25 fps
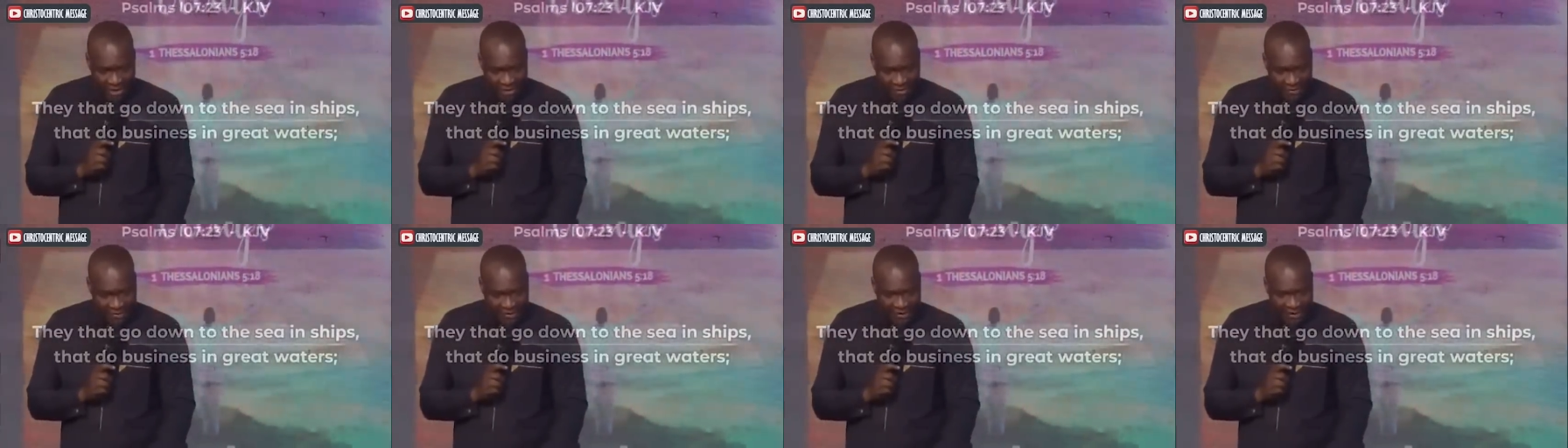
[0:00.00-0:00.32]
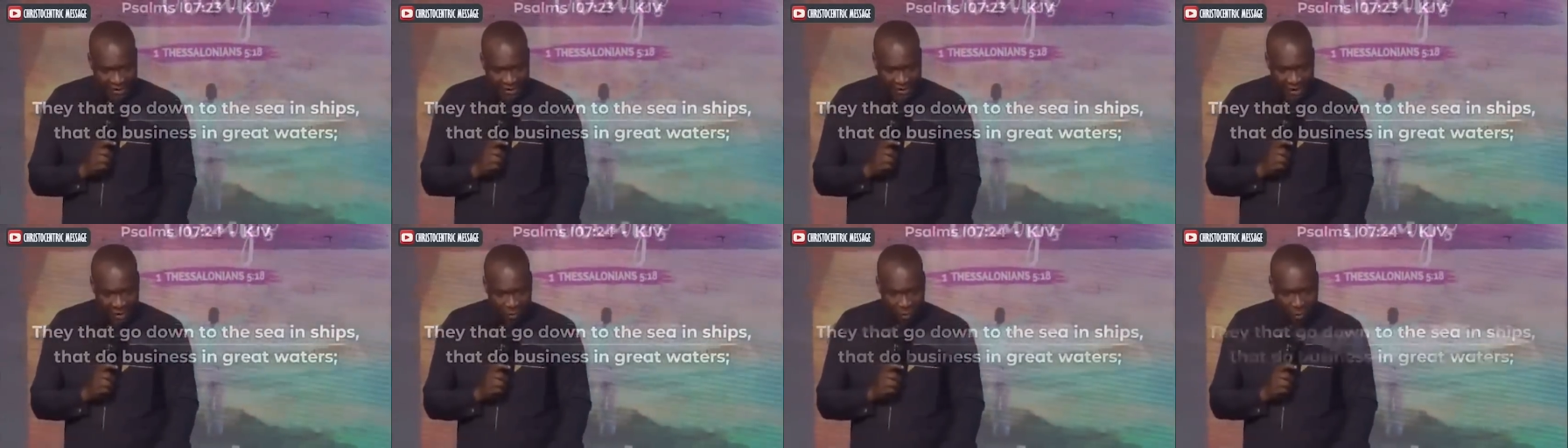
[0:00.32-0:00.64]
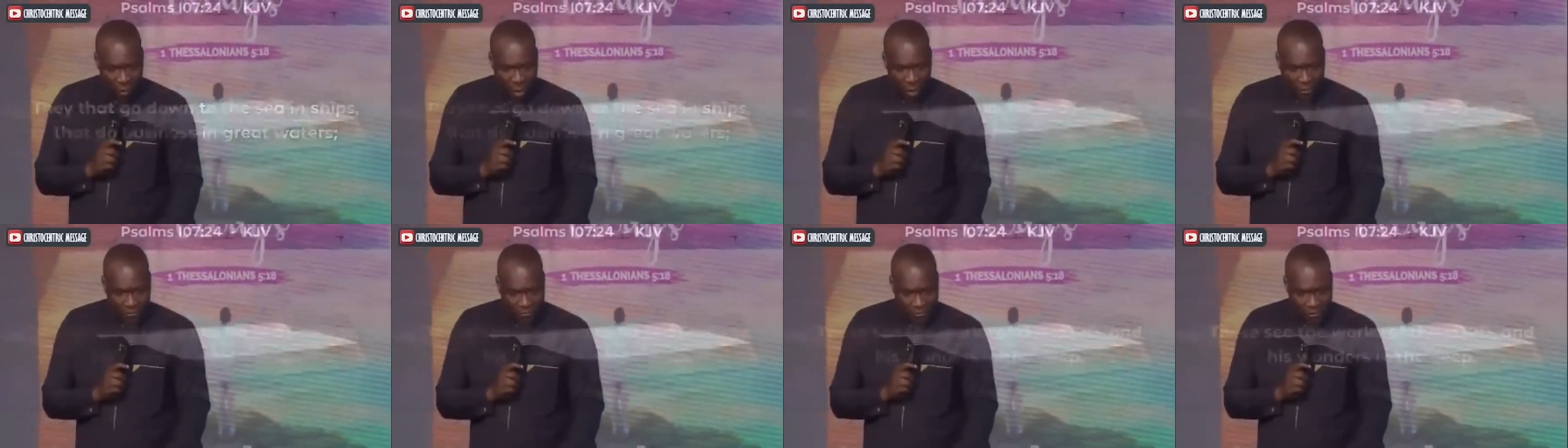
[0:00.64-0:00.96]
see the
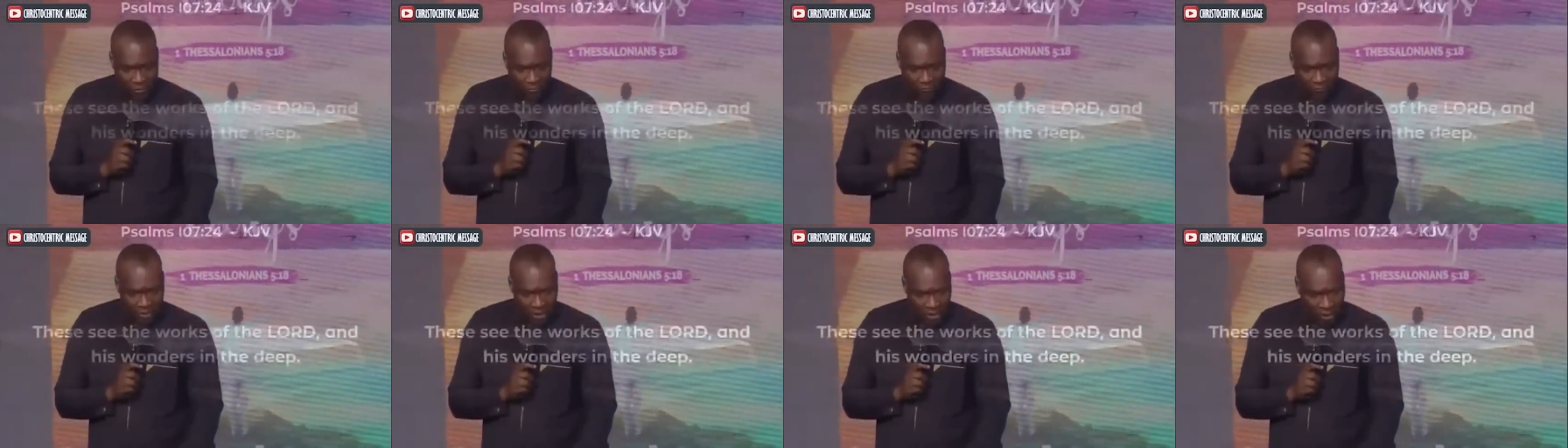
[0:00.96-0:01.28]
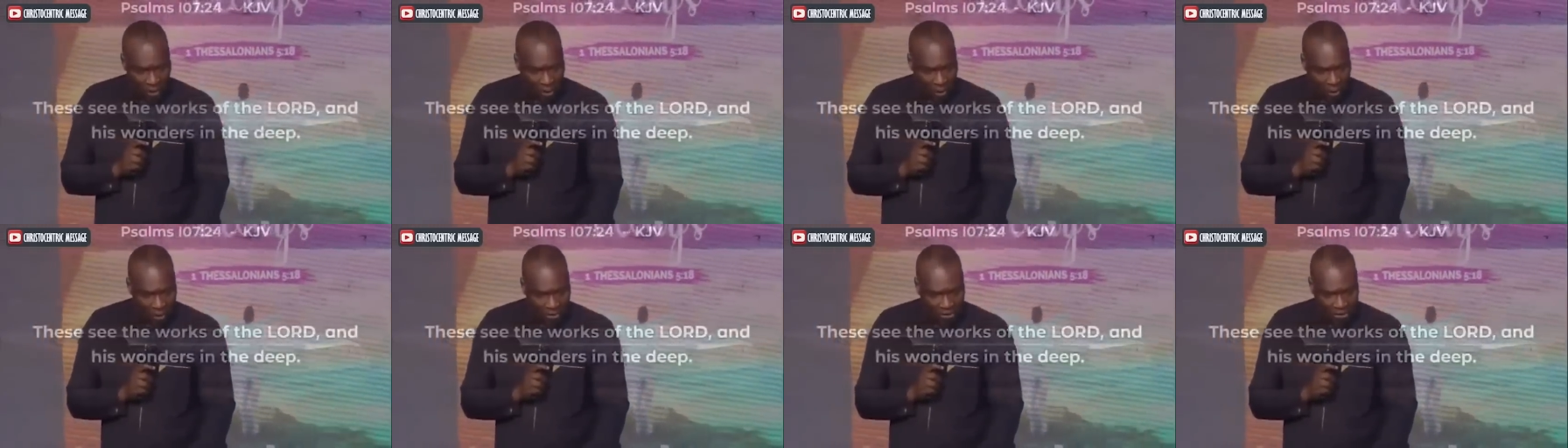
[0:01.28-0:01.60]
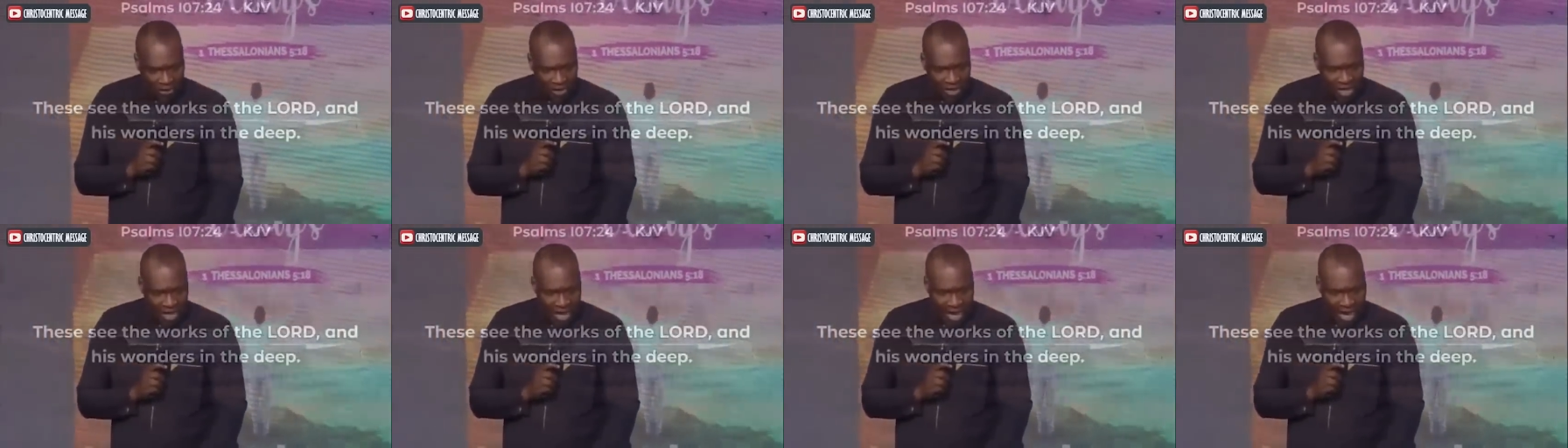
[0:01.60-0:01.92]
works of the Lord
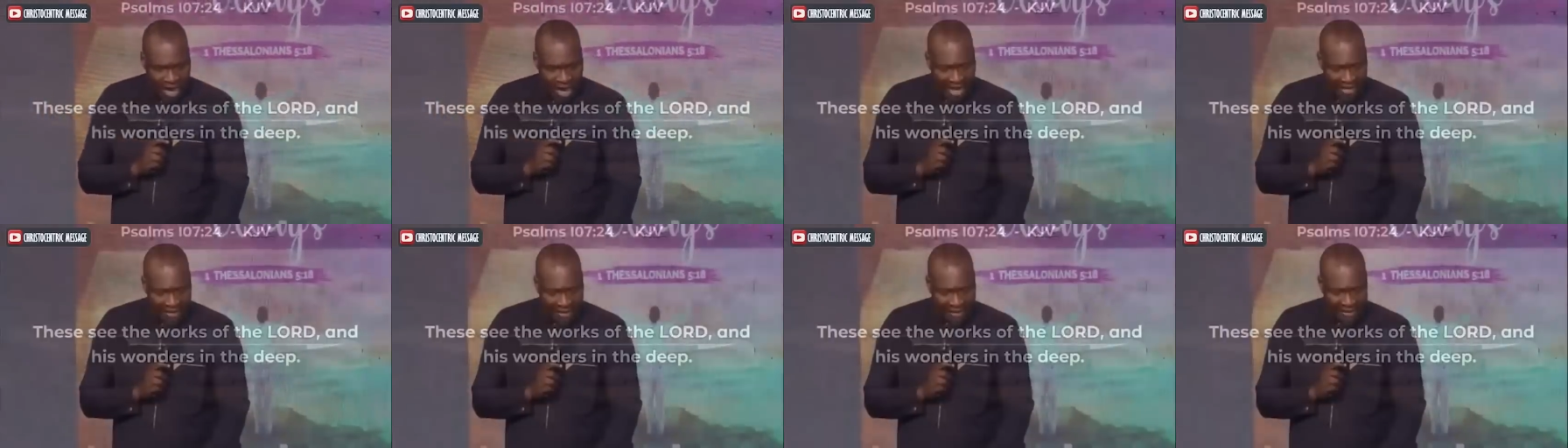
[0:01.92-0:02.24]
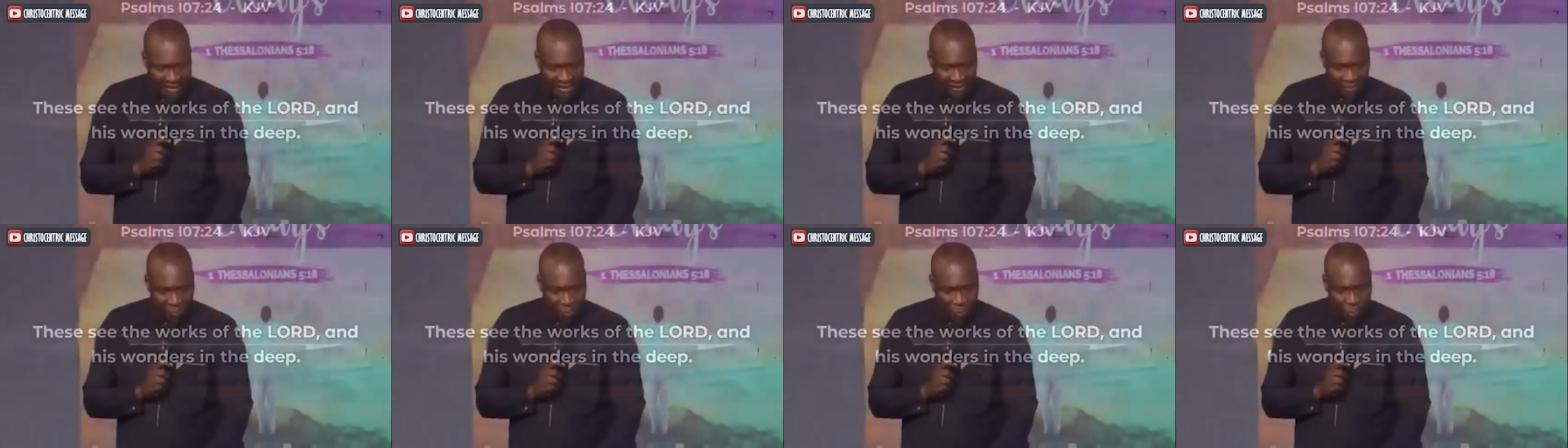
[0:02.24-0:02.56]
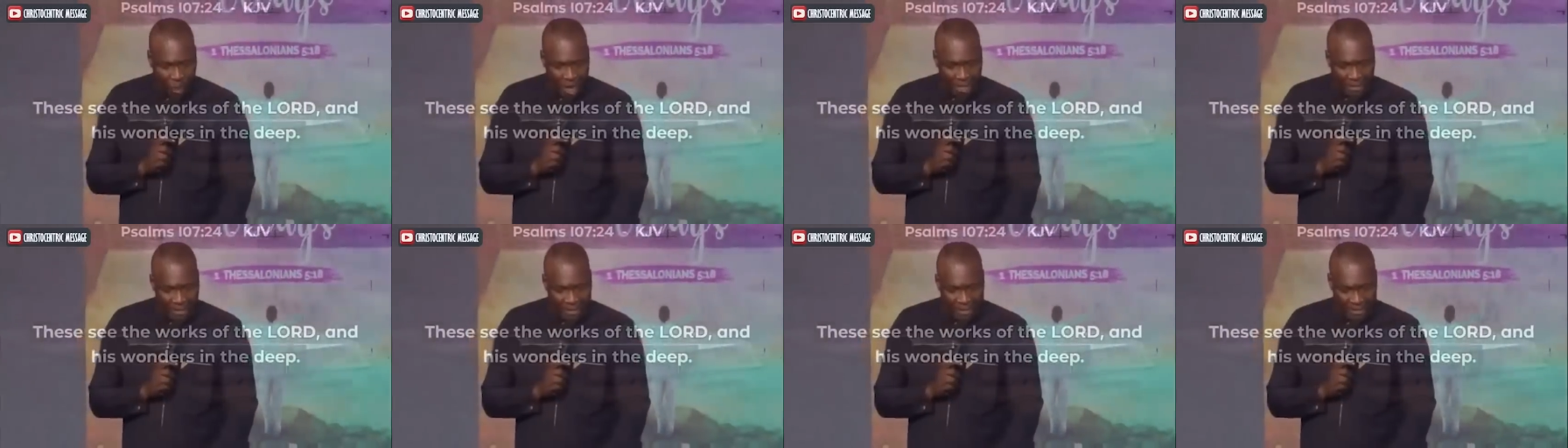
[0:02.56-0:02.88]
and his
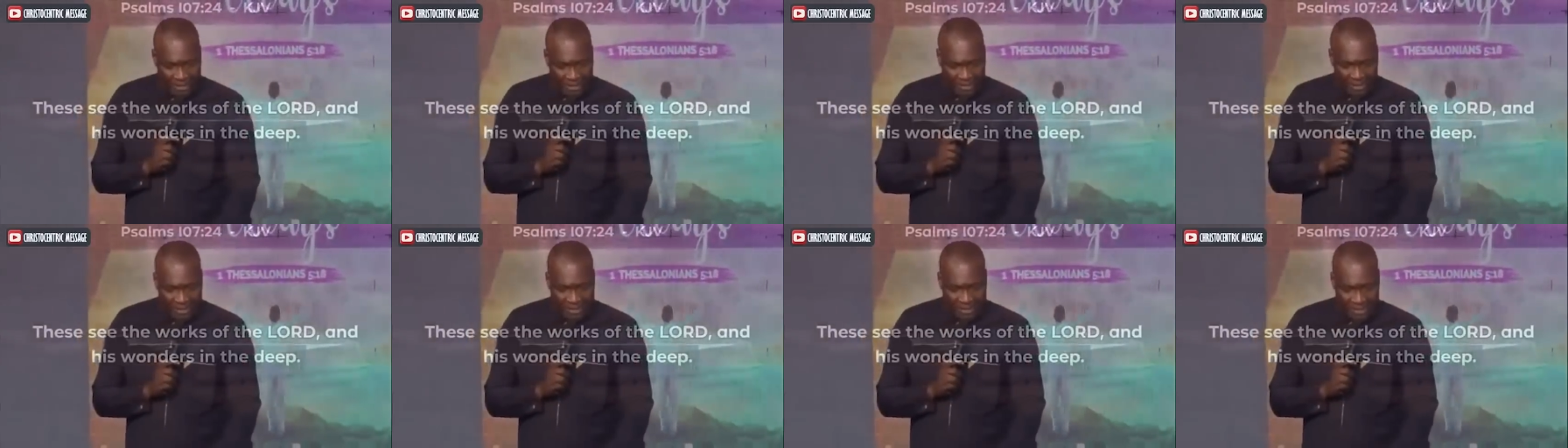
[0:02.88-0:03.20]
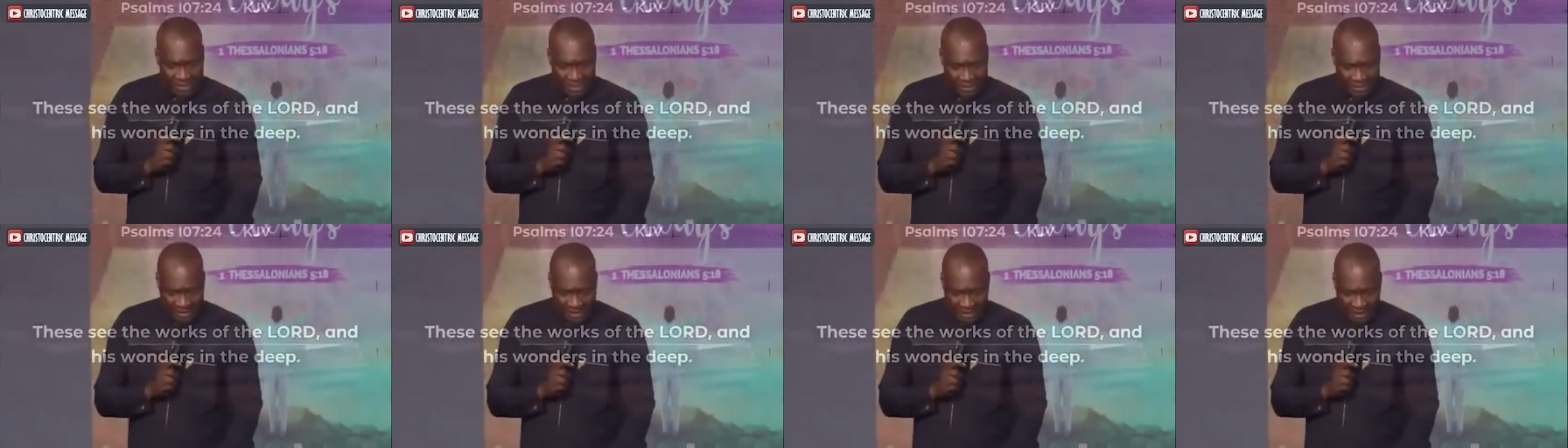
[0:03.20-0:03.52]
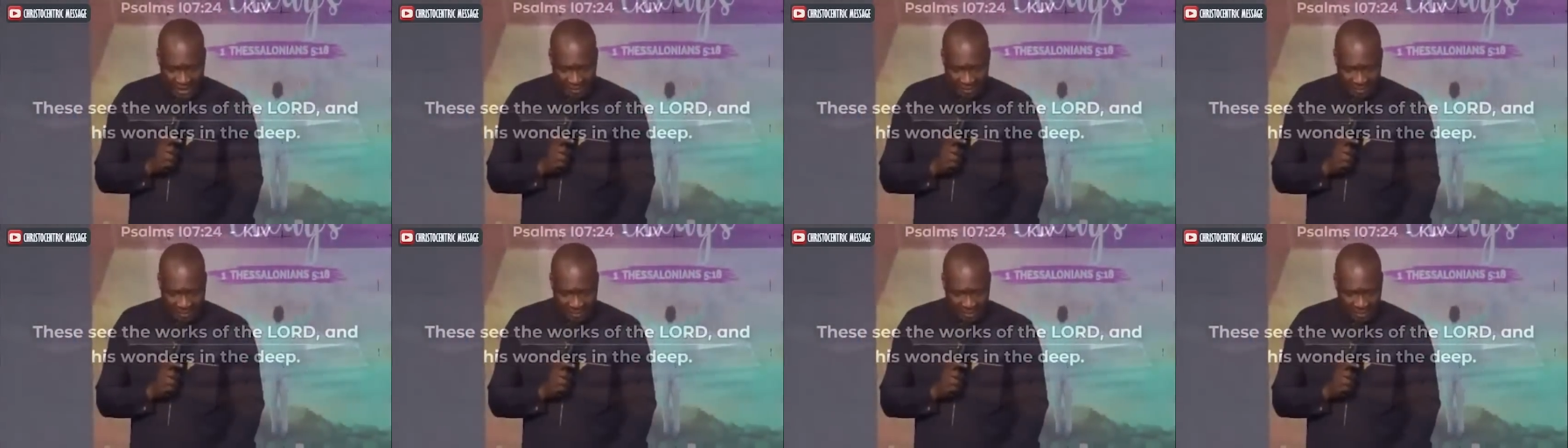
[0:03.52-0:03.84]
wonders in the
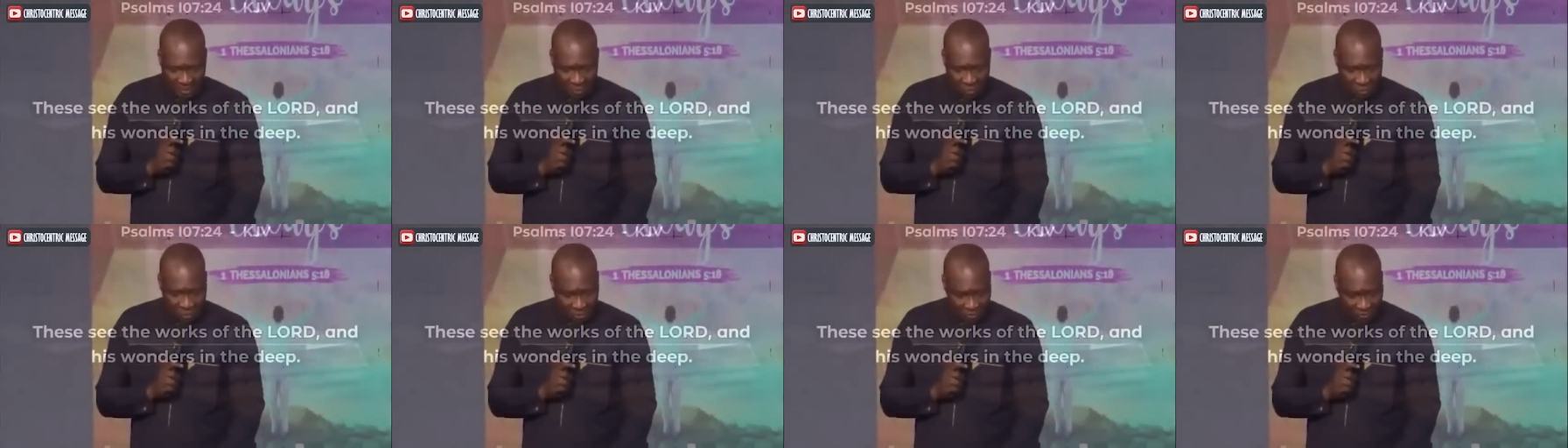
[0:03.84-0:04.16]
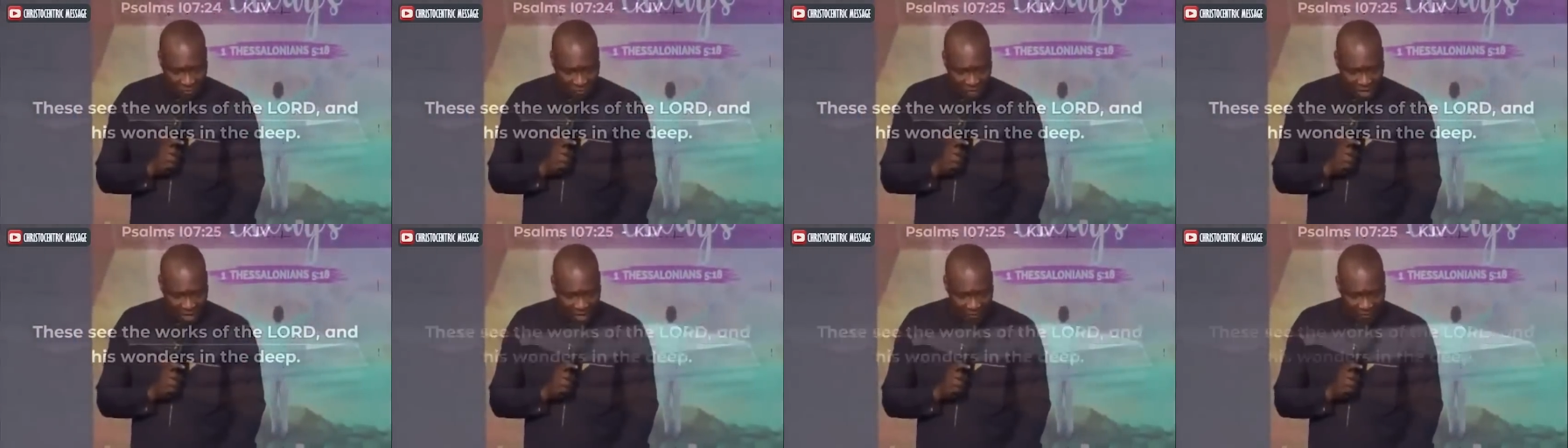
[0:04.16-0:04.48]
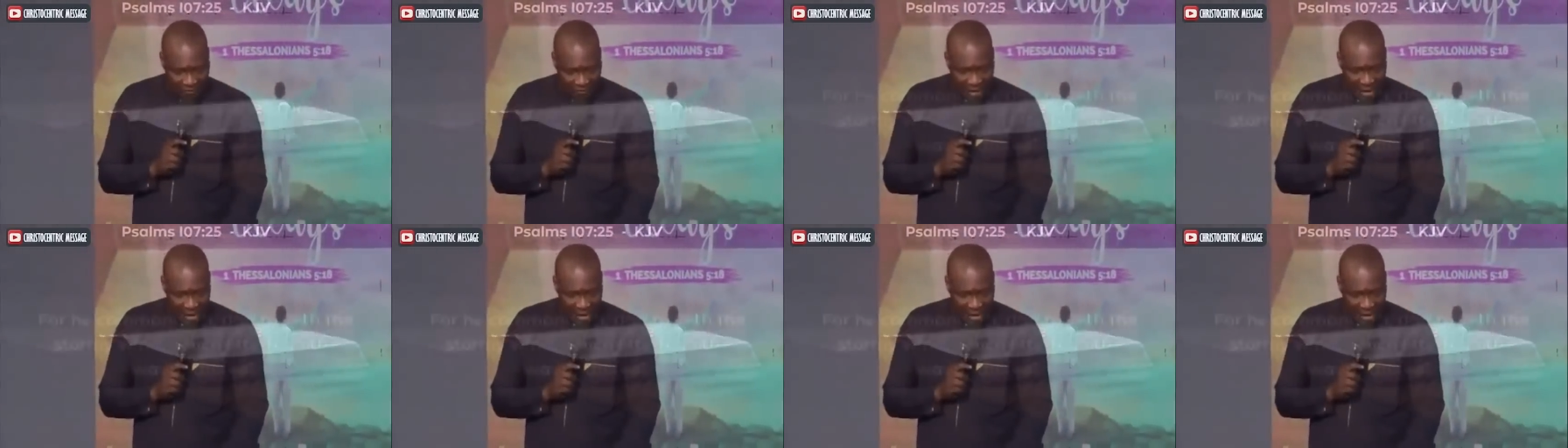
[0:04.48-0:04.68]
deep. 25